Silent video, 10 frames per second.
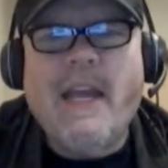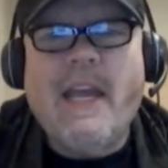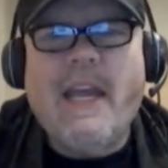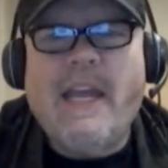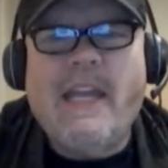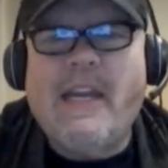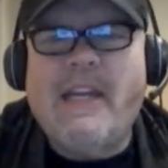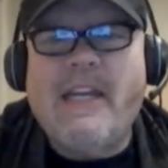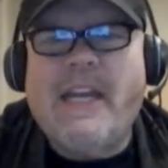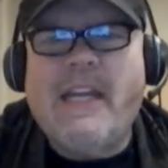
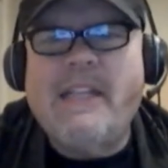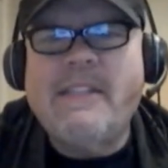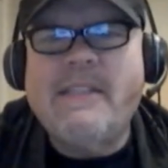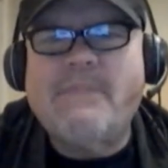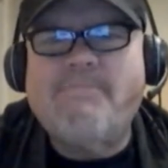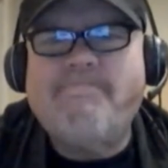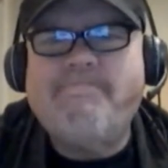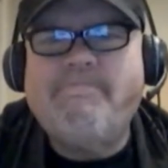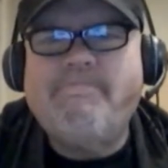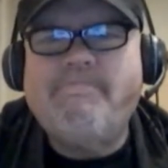and
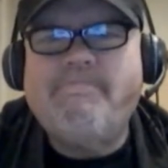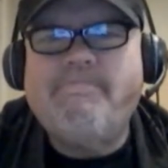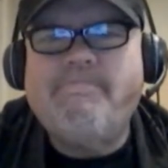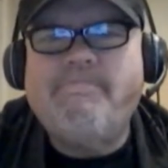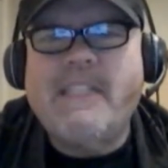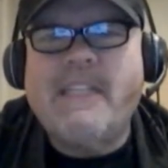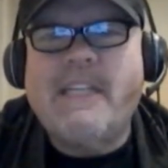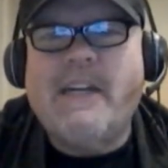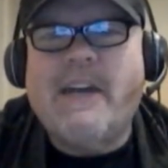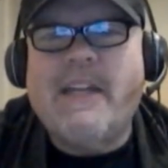
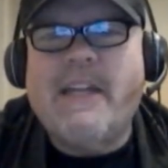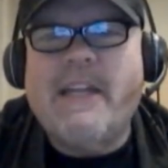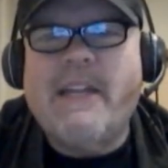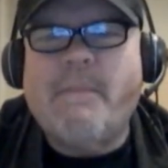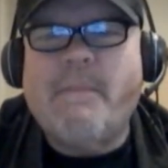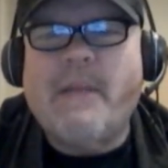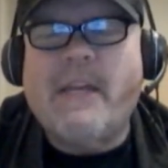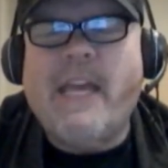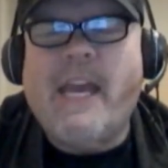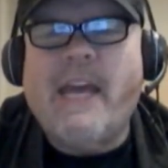the
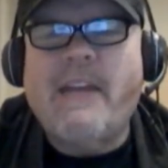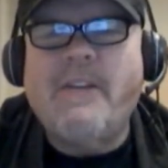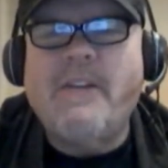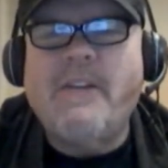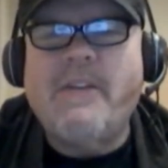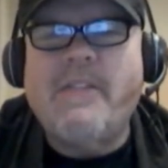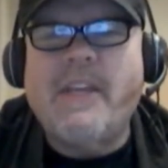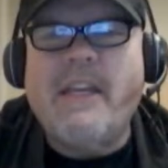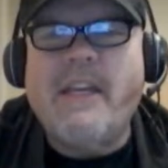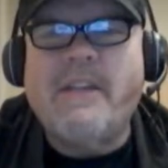plucky attitude of
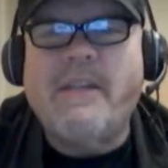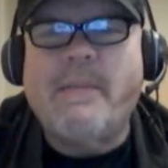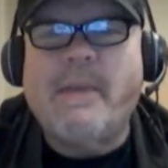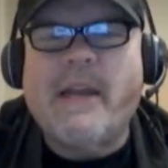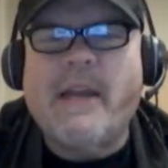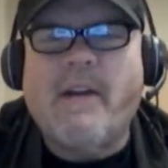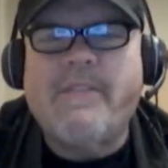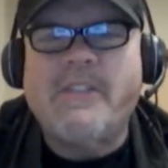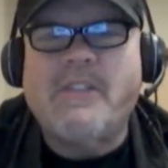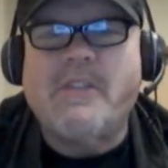the diplomatic
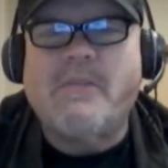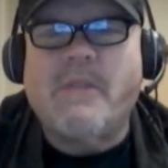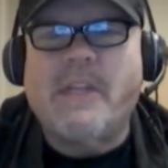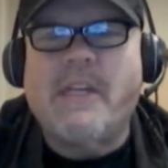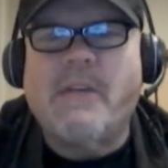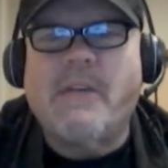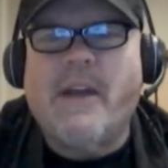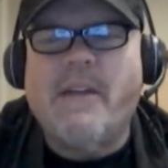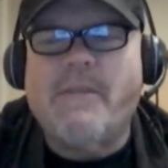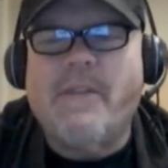officer is really
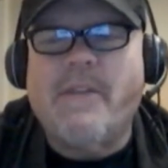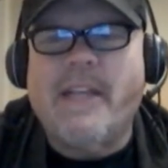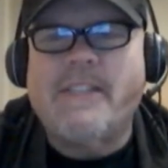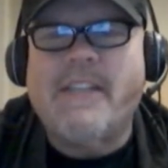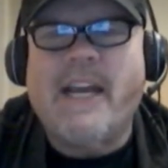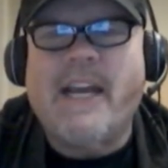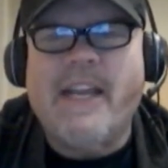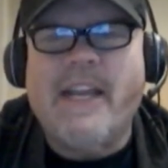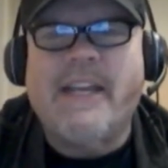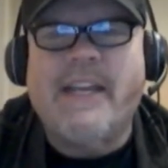quite exciting.
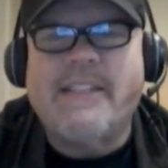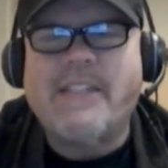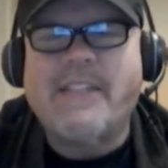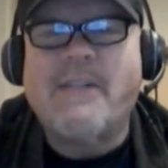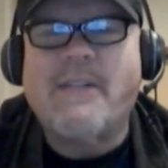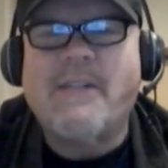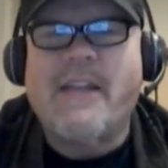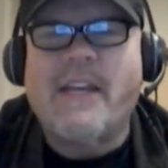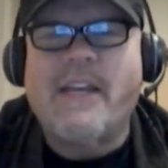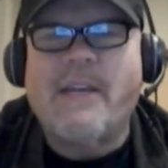It's actually quite
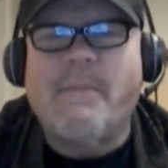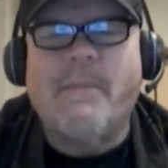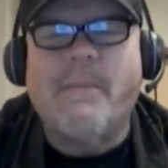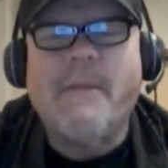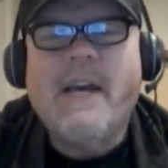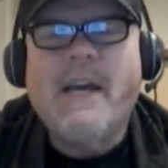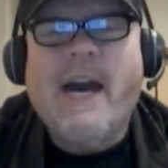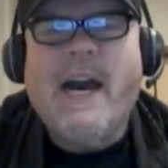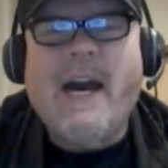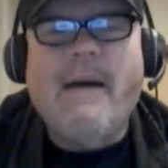likable.
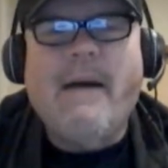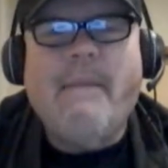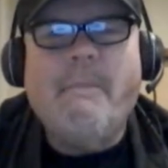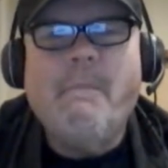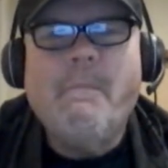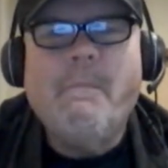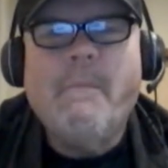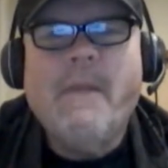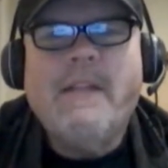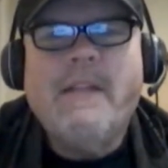Um,
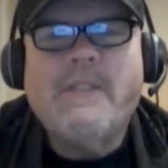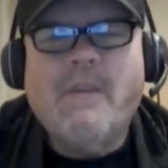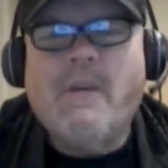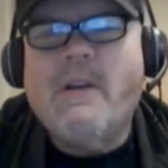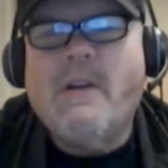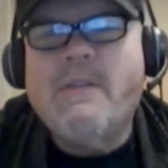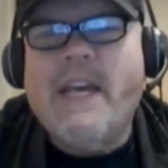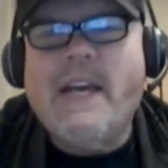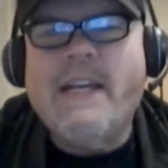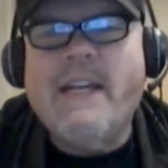so all in all,
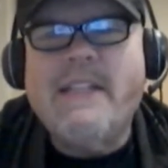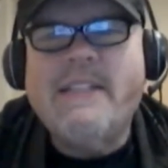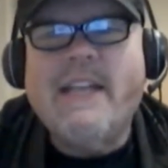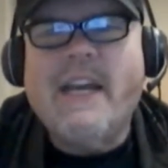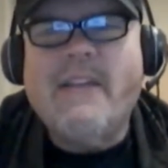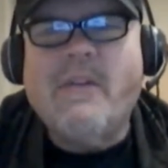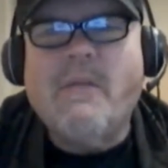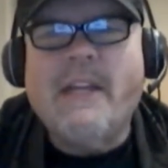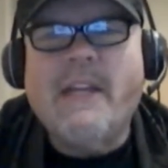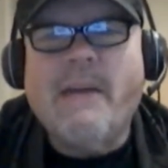yeah, it is kind of a
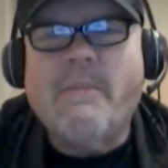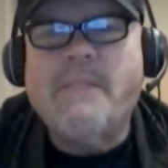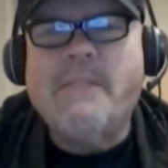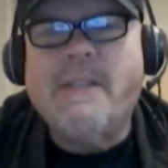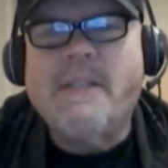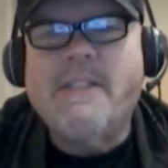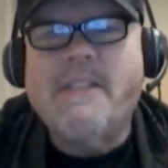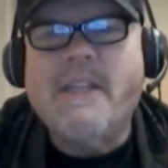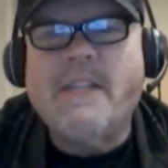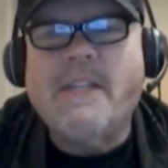rundown place, but at the
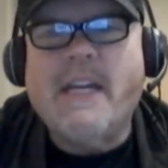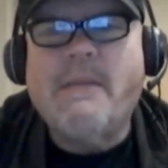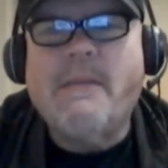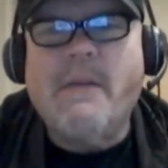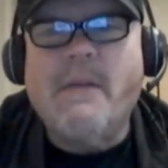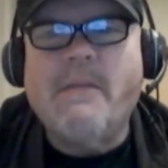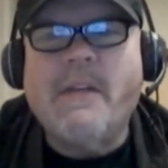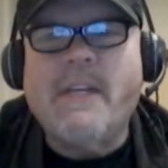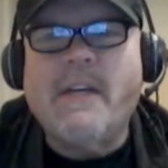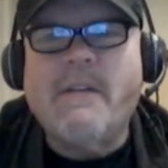same time, you could
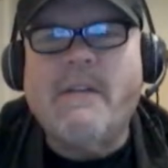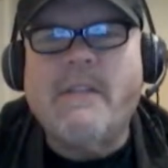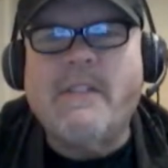tell that